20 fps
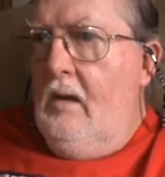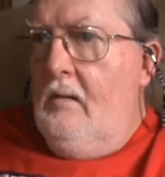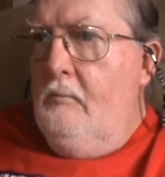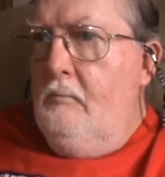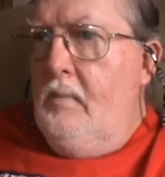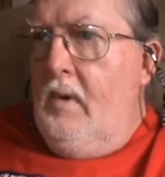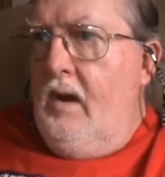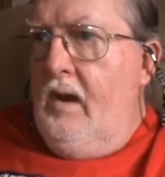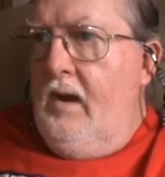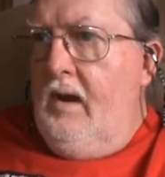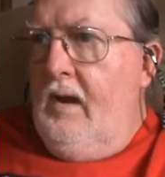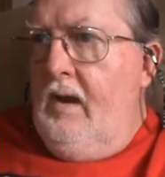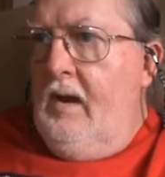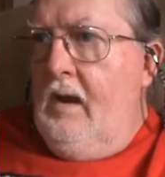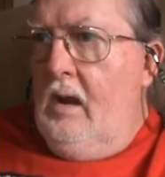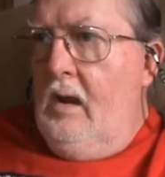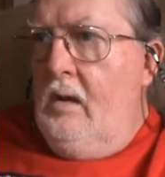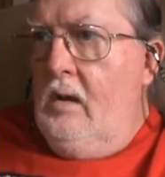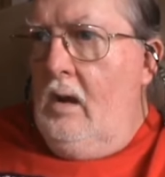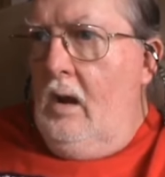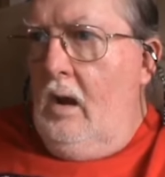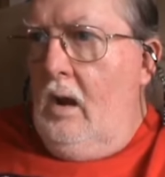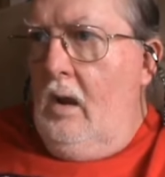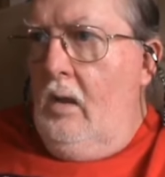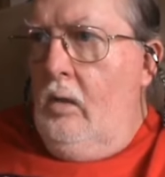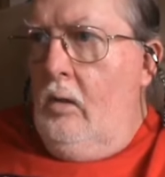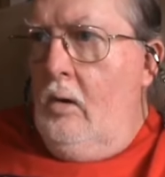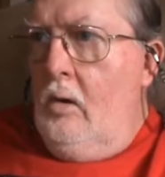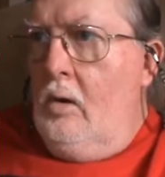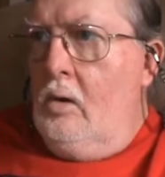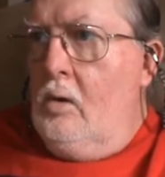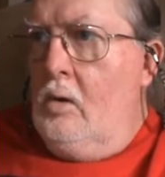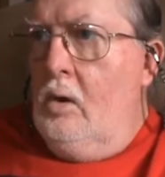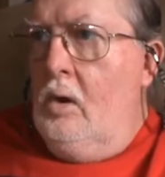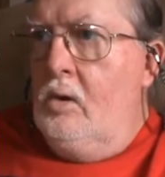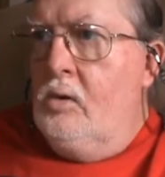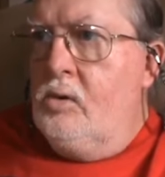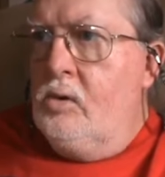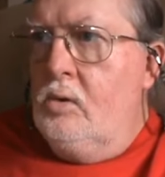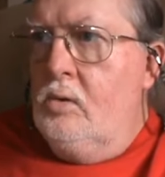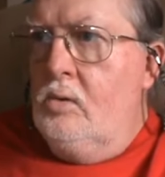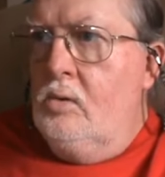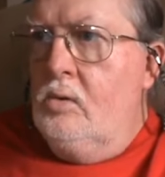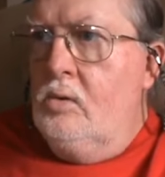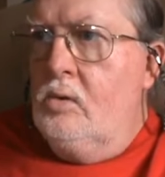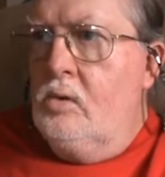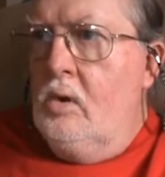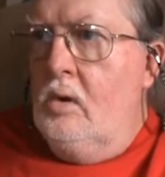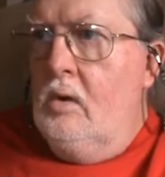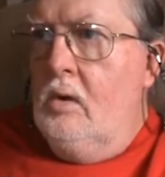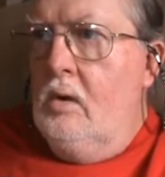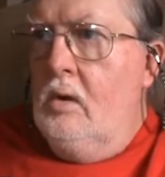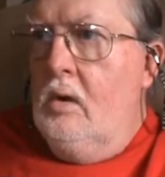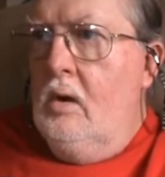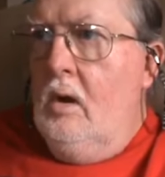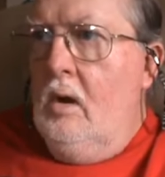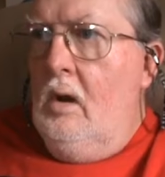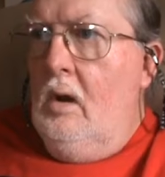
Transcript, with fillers: me and other Christians and